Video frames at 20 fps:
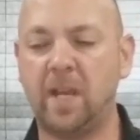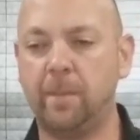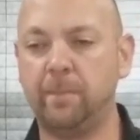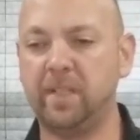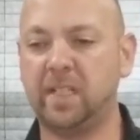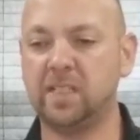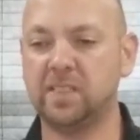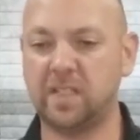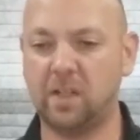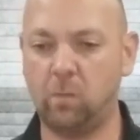
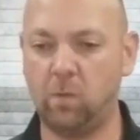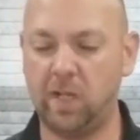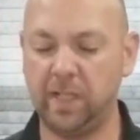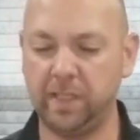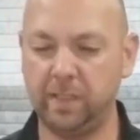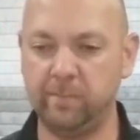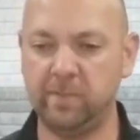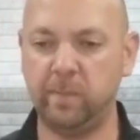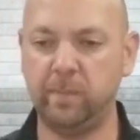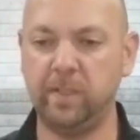because I want
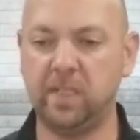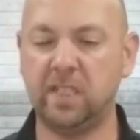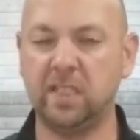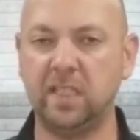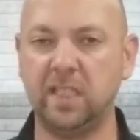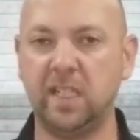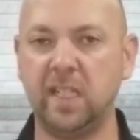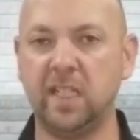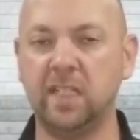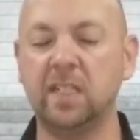them to be
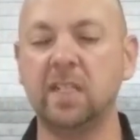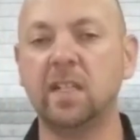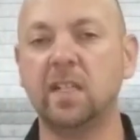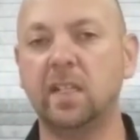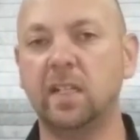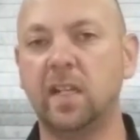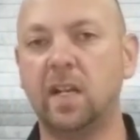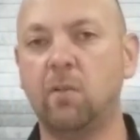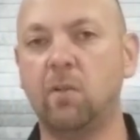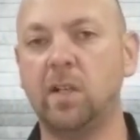clean
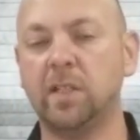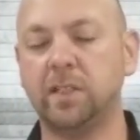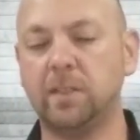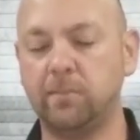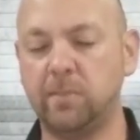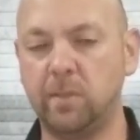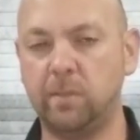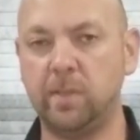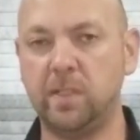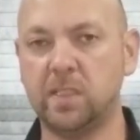and I want
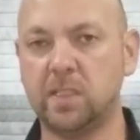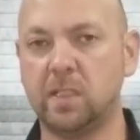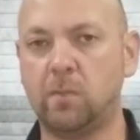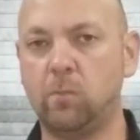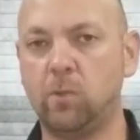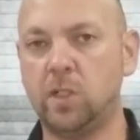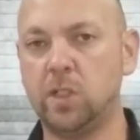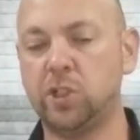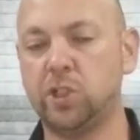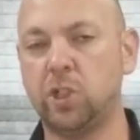them to be
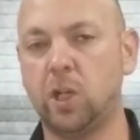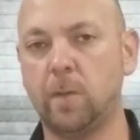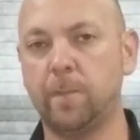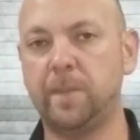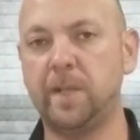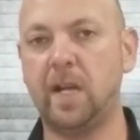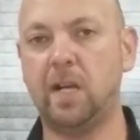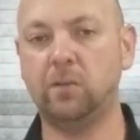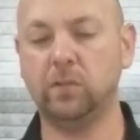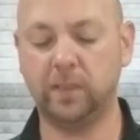somewhat
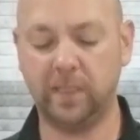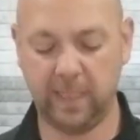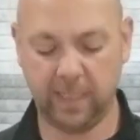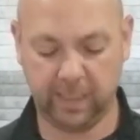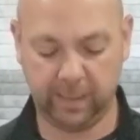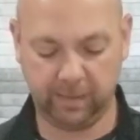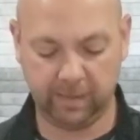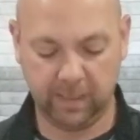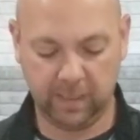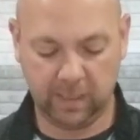sharp down
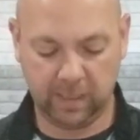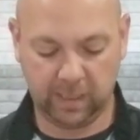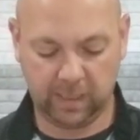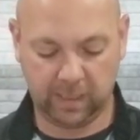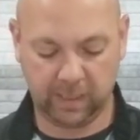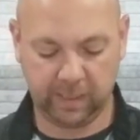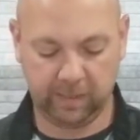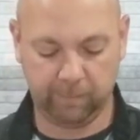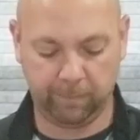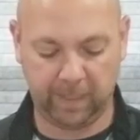lane.
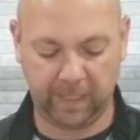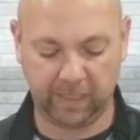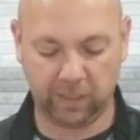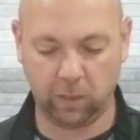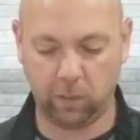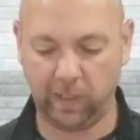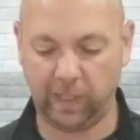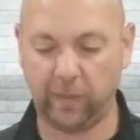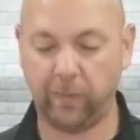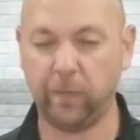And by
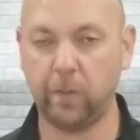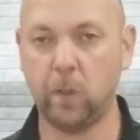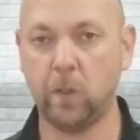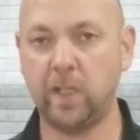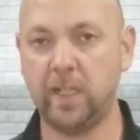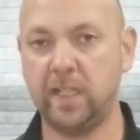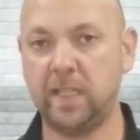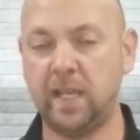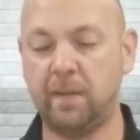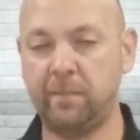going
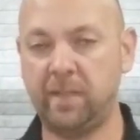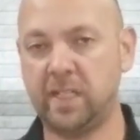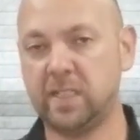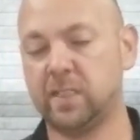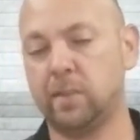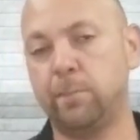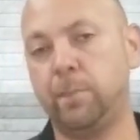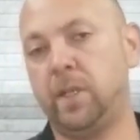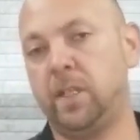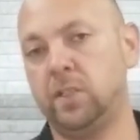30, that makes
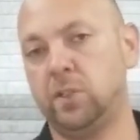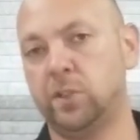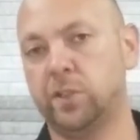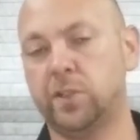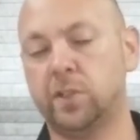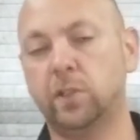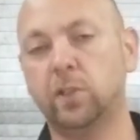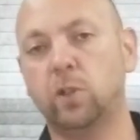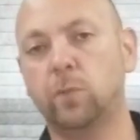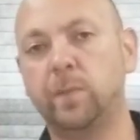the pin
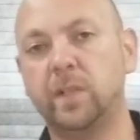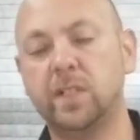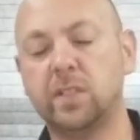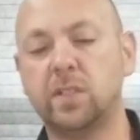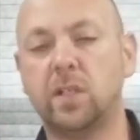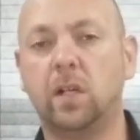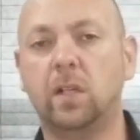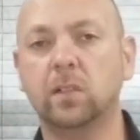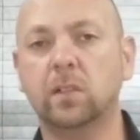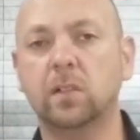just a little bit
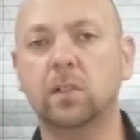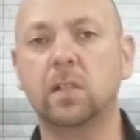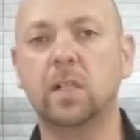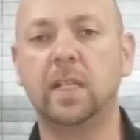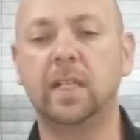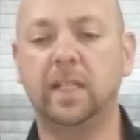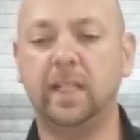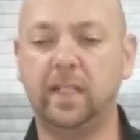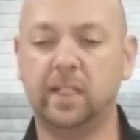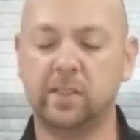taller,
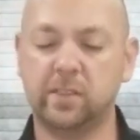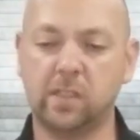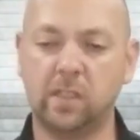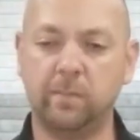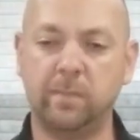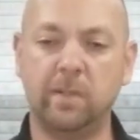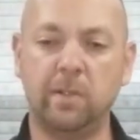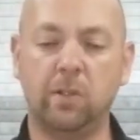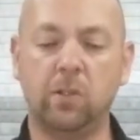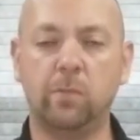and it's
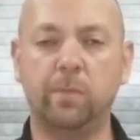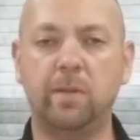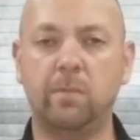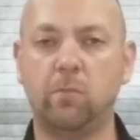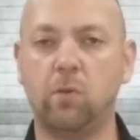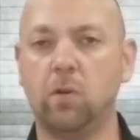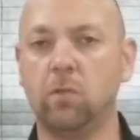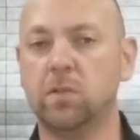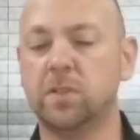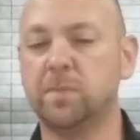going to be a little bit
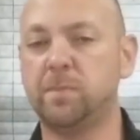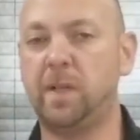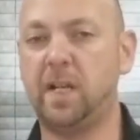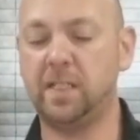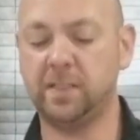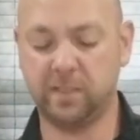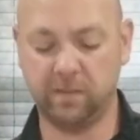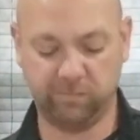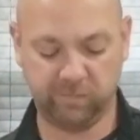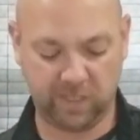more
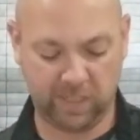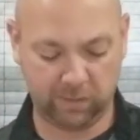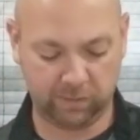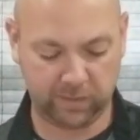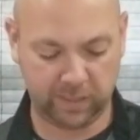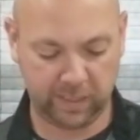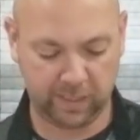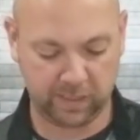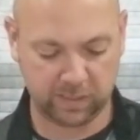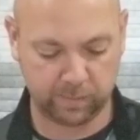responsive down
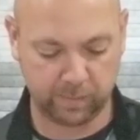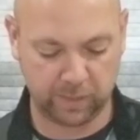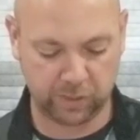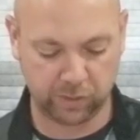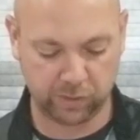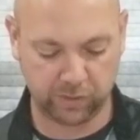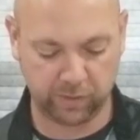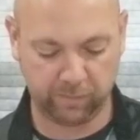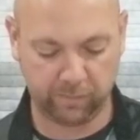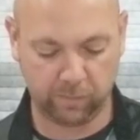lane,
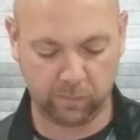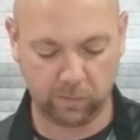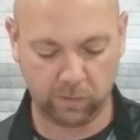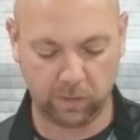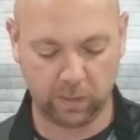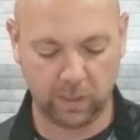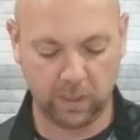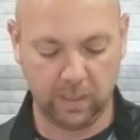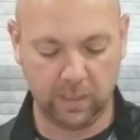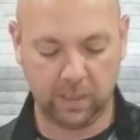especially
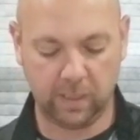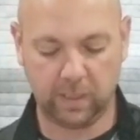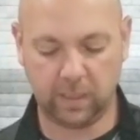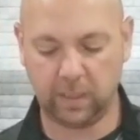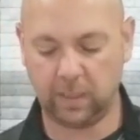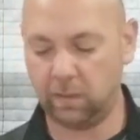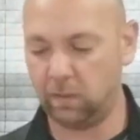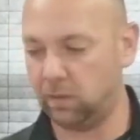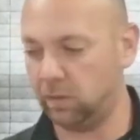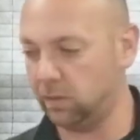for
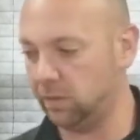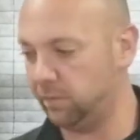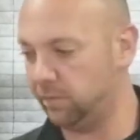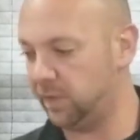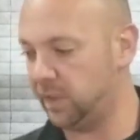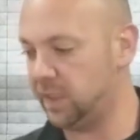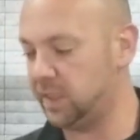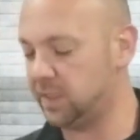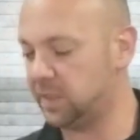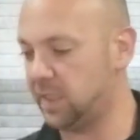all of
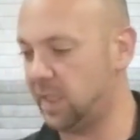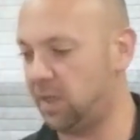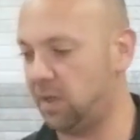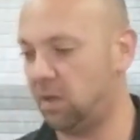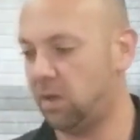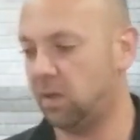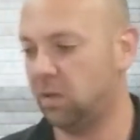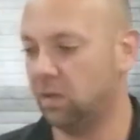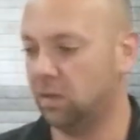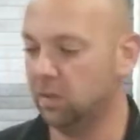these that
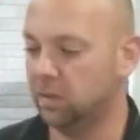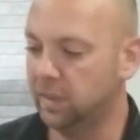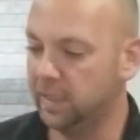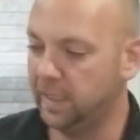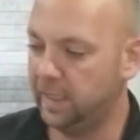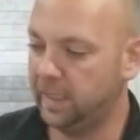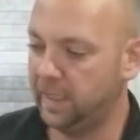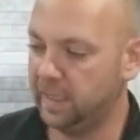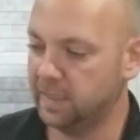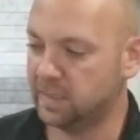are
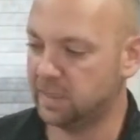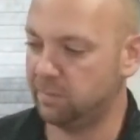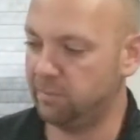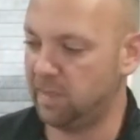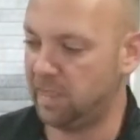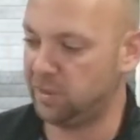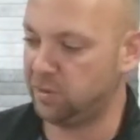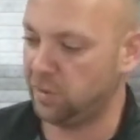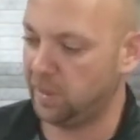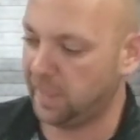
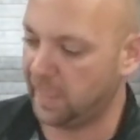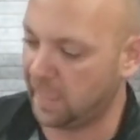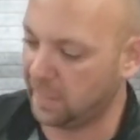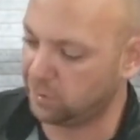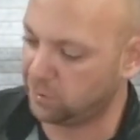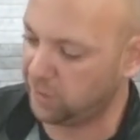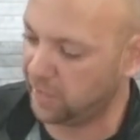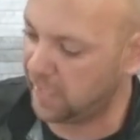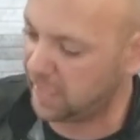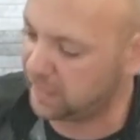asymmetric.
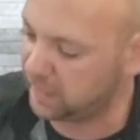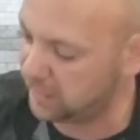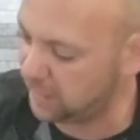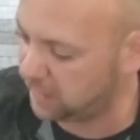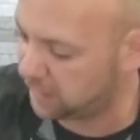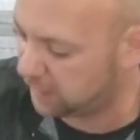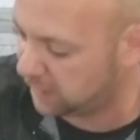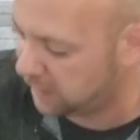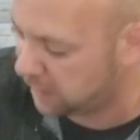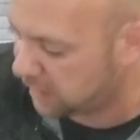Actually, I
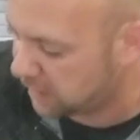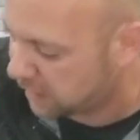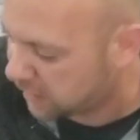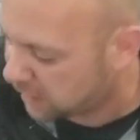think the